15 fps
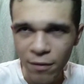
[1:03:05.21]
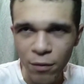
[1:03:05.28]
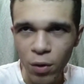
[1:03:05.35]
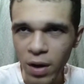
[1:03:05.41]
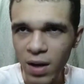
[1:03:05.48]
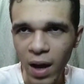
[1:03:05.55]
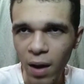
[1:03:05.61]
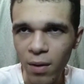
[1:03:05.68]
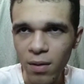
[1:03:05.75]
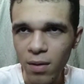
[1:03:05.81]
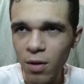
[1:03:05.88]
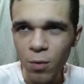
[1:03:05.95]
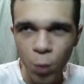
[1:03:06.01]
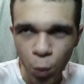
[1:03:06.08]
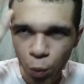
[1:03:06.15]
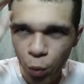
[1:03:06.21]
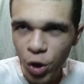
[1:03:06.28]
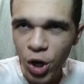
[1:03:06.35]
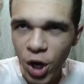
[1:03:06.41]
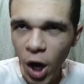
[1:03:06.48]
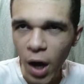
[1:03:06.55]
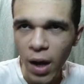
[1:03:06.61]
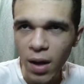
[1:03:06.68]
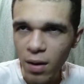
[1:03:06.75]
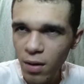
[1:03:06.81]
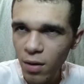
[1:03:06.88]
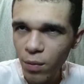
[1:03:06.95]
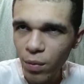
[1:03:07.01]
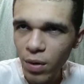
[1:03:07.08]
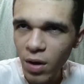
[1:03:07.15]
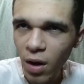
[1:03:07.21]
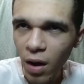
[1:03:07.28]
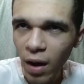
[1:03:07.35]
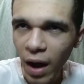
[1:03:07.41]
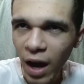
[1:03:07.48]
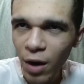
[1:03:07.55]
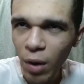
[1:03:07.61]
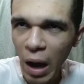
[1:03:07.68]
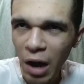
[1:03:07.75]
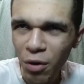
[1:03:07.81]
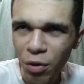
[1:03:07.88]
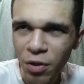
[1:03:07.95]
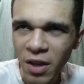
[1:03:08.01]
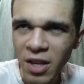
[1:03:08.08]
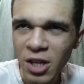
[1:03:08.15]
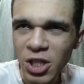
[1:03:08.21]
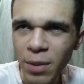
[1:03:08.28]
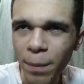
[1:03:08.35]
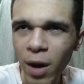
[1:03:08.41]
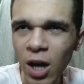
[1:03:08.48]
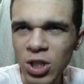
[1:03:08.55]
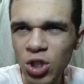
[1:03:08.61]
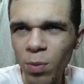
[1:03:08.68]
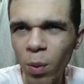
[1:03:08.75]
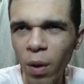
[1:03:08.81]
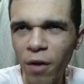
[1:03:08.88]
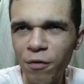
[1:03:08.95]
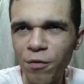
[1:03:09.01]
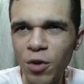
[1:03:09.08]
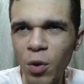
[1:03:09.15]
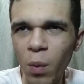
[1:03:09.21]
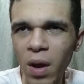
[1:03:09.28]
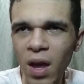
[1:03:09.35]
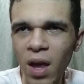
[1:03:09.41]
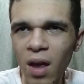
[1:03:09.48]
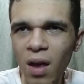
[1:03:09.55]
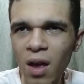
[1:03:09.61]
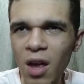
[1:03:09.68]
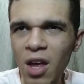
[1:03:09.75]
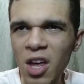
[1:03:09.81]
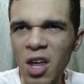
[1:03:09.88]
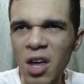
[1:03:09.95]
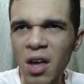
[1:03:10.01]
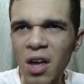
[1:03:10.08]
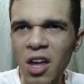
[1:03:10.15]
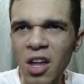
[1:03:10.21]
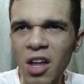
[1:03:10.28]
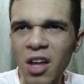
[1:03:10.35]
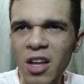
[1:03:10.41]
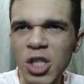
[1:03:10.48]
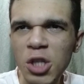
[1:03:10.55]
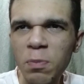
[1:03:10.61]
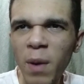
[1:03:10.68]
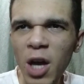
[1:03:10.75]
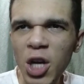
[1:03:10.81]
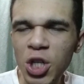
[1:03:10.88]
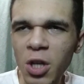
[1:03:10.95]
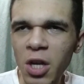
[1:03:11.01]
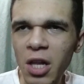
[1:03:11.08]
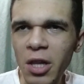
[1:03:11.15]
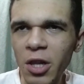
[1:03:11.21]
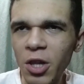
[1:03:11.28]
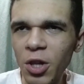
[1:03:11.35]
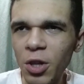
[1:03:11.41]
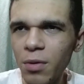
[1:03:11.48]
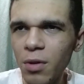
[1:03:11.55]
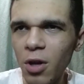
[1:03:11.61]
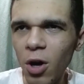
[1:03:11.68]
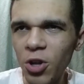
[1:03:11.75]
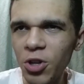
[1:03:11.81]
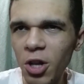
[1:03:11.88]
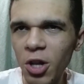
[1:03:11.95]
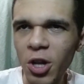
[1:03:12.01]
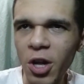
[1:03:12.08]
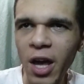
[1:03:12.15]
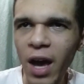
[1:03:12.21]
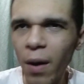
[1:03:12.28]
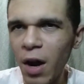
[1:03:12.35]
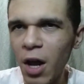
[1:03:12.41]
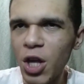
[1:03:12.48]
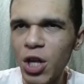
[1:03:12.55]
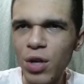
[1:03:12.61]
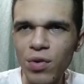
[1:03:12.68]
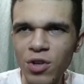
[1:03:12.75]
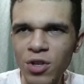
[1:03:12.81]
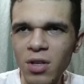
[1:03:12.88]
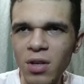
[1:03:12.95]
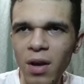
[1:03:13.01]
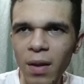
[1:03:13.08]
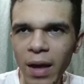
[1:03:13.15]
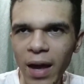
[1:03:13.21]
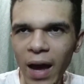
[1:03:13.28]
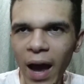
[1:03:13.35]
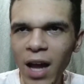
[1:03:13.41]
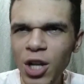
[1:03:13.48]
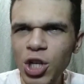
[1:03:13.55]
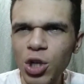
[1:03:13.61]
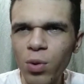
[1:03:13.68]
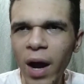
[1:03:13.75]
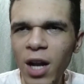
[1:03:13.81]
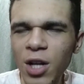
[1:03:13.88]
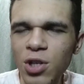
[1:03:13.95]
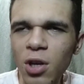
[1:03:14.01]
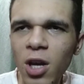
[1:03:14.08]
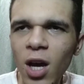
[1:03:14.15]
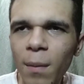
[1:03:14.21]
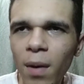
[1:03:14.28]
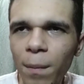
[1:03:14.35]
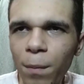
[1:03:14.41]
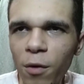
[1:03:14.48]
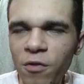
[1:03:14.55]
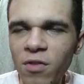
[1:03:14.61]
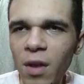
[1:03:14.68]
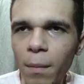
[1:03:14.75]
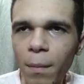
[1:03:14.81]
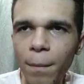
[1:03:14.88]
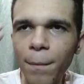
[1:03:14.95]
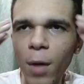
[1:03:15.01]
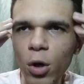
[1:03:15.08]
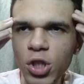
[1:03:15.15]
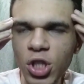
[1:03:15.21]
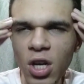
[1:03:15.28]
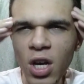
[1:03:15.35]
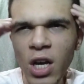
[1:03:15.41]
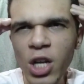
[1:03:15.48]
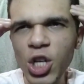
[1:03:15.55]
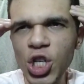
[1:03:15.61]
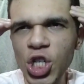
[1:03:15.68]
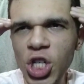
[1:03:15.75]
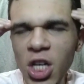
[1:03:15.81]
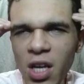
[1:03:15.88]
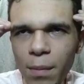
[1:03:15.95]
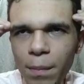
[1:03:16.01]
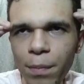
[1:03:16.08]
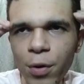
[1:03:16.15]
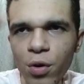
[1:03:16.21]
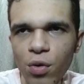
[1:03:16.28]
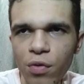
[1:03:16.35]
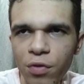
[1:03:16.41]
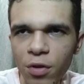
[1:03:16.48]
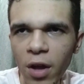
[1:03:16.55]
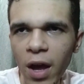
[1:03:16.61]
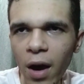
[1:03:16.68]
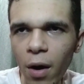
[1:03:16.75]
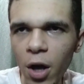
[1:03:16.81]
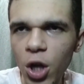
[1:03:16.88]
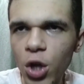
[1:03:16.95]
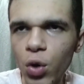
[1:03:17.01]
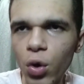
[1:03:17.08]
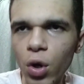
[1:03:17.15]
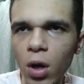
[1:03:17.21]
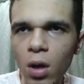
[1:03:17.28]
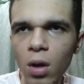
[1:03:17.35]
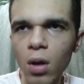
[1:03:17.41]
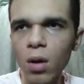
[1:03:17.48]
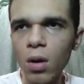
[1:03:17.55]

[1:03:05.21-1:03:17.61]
have worked out. Would not. Would not. I don't. I don't think there's a possible way of doing it, especially on the layout I used. Like I tried to come up with the most cheat-proof layout I could.